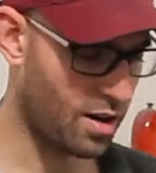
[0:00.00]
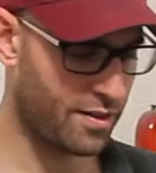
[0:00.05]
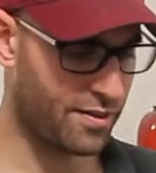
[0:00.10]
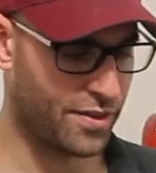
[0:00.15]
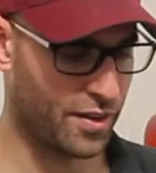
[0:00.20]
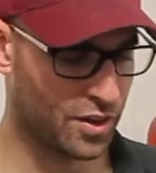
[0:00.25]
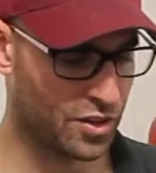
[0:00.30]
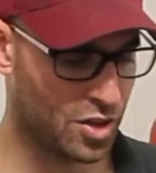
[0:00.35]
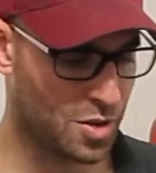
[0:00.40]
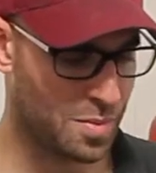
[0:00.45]

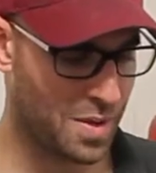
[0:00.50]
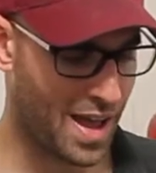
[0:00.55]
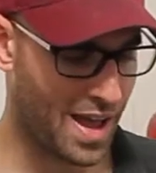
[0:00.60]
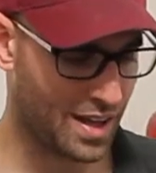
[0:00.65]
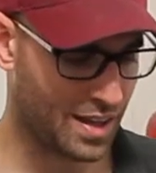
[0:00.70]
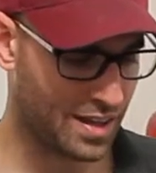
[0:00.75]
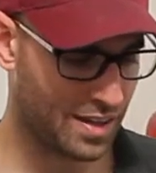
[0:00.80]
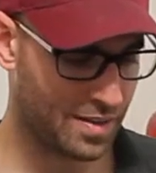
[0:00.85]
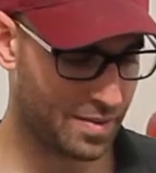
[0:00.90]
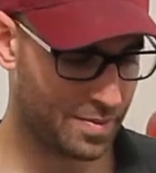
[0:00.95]
filter
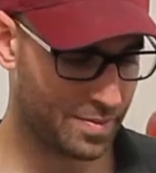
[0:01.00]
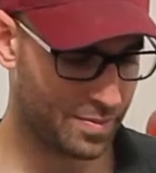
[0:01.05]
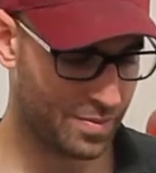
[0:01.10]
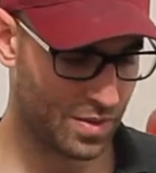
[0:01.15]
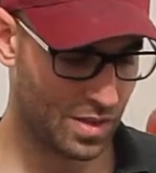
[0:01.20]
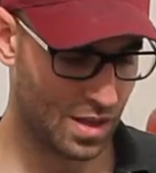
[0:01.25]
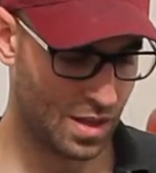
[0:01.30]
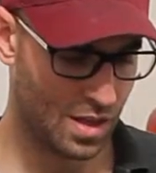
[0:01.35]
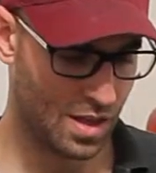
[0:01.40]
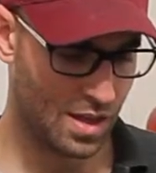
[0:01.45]
back.
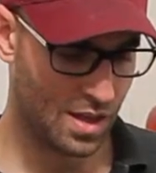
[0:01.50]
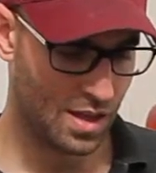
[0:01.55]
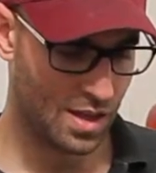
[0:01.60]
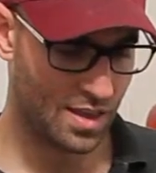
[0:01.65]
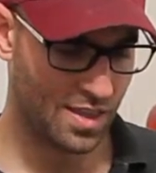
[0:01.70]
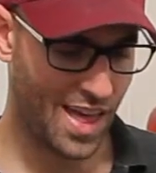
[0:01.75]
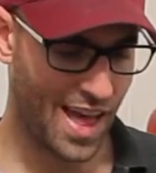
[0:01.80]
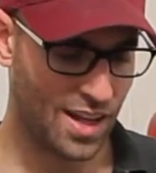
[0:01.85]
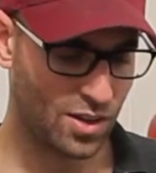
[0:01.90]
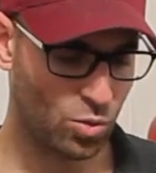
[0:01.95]

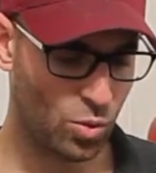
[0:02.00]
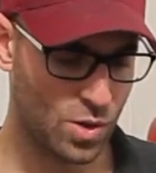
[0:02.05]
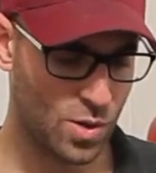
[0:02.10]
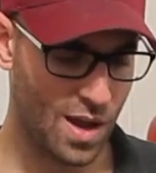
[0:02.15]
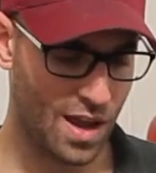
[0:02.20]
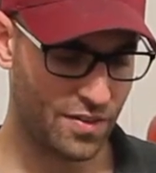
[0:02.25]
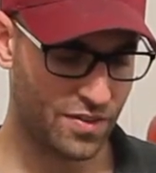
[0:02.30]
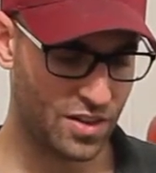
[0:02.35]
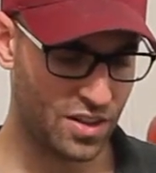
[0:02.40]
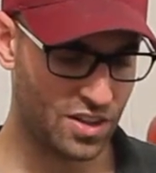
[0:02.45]
That's what you
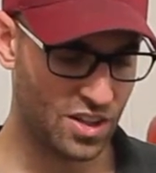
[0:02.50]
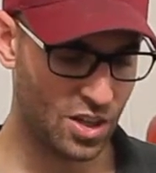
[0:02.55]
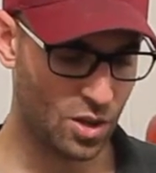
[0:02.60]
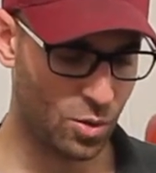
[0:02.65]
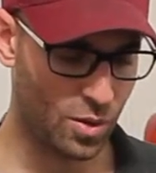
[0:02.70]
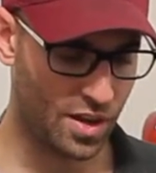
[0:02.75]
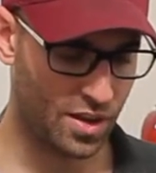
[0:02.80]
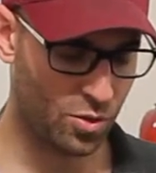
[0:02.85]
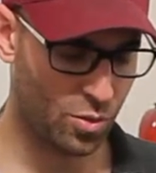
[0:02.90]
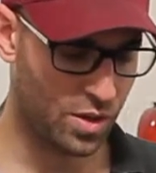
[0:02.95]
have to deal
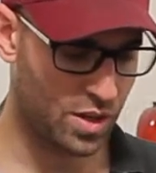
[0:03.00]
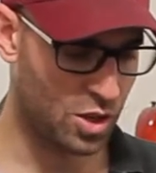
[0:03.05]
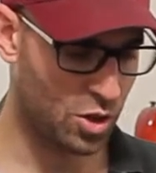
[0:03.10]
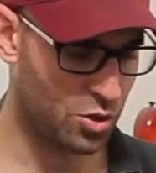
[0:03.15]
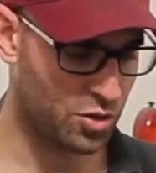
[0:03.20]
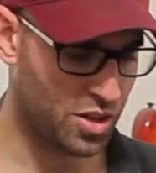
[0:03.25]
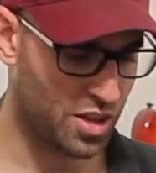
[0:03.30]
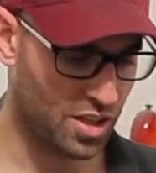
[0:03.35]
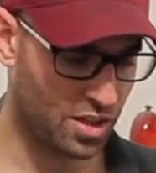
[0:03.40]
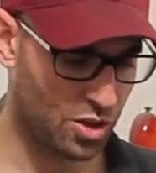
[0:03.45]
with when
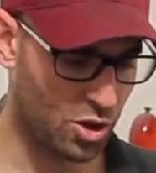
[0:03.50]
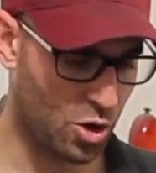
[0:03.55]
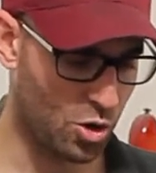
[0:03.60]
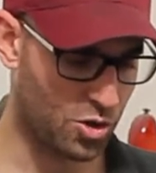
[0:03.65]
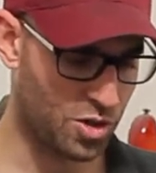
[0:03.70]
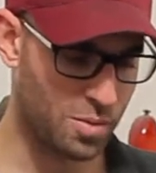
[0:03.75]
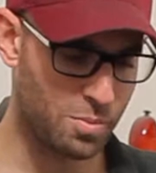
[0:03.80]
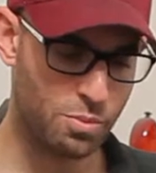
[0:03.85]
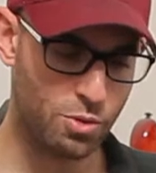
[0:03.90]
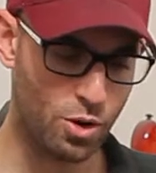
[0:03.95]
using
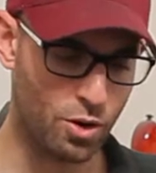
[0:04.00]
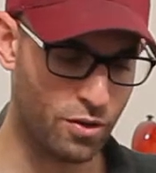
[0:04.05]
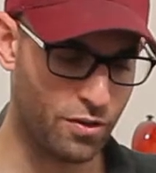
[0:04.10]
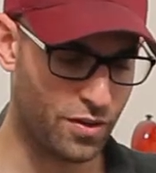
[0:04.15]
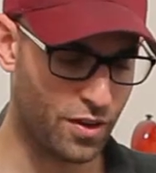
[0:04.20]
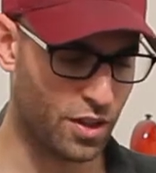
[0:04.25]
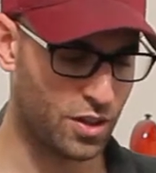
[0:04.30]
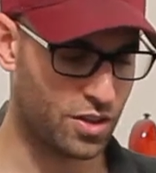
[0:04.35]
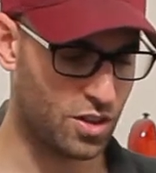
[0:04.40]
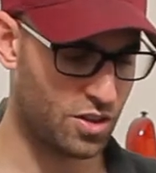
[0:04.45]
Koken Pro
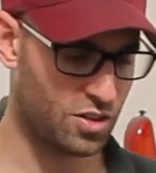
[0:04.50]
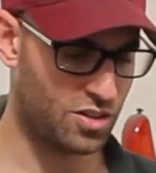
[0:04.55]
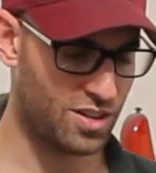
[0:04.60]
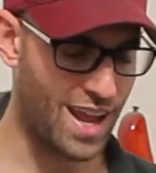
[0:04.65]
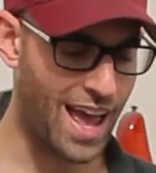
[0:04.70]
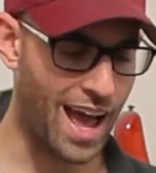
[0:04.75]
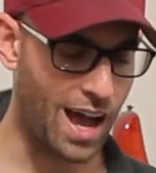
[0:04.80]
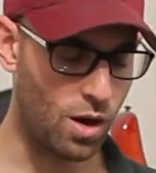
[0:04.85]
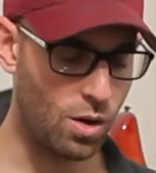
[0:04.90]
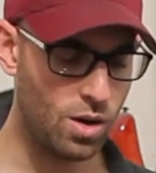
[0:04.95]
filters.
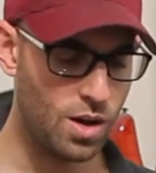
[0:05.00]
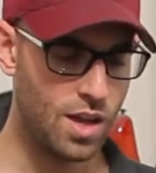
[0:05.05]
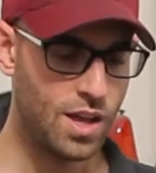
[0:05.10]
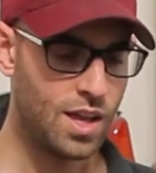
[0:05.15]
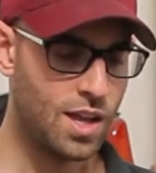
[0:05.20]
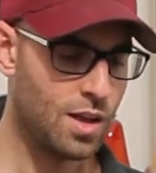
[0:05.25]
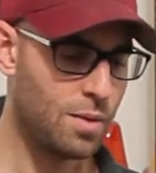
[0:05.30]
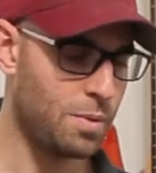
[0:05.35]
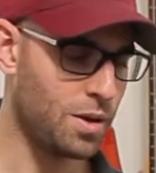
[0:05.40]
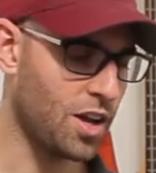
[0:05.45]
Now,
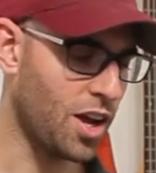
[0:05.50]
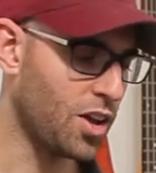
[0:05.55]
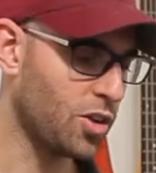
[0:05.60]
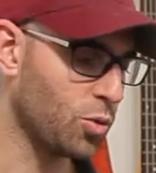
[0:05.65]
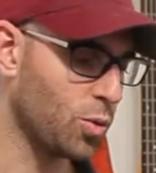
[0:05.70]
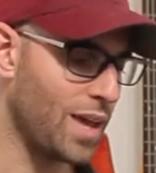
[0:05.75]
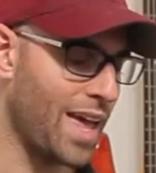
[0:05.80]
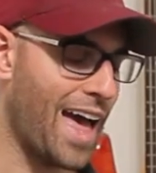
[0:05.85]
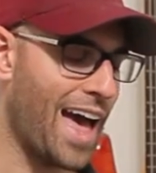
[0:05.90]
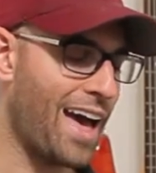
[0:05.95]
because
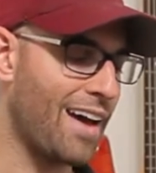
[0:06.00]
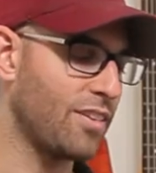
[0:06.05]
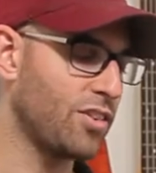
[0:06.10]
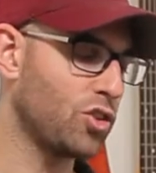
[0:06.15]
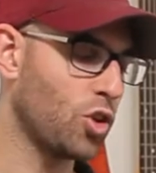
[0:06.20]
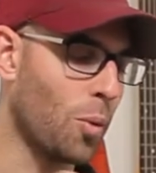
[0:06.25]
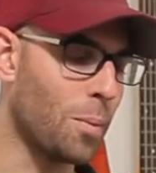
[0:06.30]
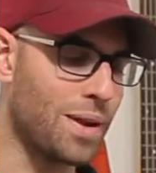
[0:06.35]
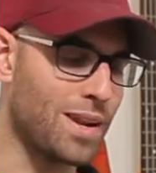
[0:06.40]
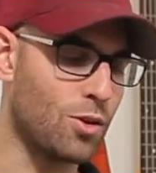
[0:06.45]
we have
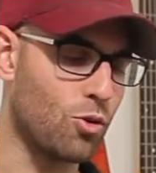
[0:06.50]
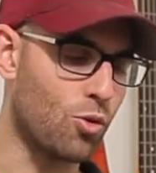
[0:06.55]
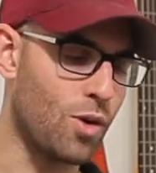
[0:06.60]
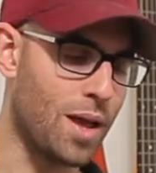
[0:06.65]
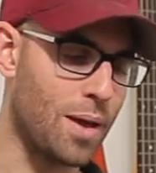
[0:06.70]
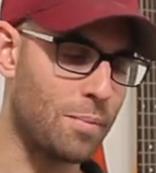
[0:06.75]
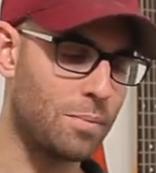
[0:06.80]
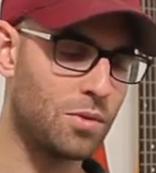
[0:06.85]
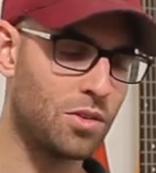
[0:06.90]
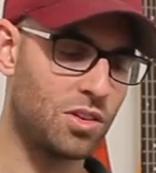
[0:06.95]
so many
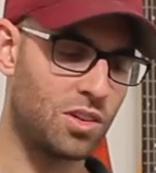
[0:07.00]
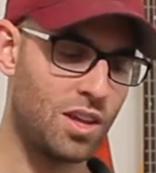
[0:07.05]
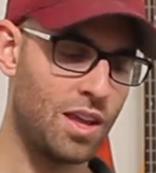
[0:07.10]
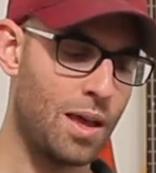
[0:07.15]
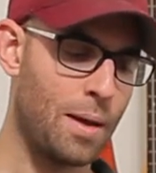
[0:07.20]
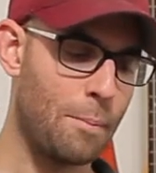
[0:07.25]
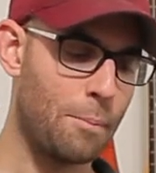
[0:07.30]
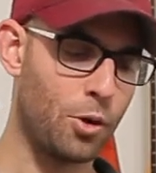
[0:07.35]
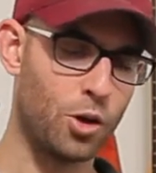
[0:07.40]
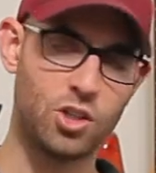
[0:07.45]
rims
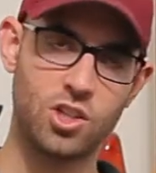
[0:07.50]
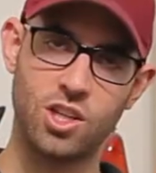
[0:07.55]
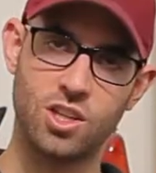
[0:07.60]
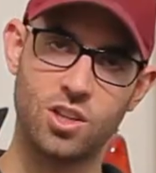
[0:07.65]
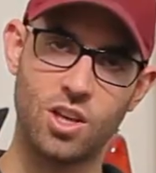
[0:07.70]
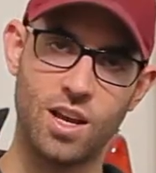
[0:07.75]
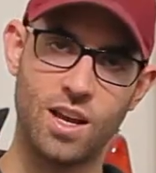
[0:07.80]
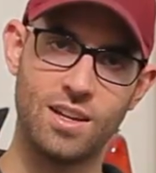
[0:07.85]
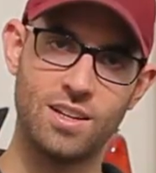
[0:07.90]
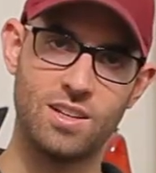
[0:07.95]
pushing
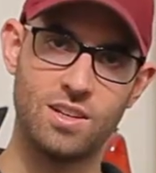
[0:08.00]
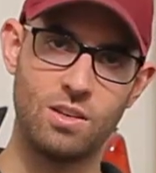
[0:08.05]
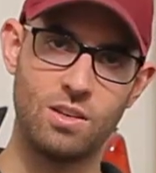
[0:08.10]
the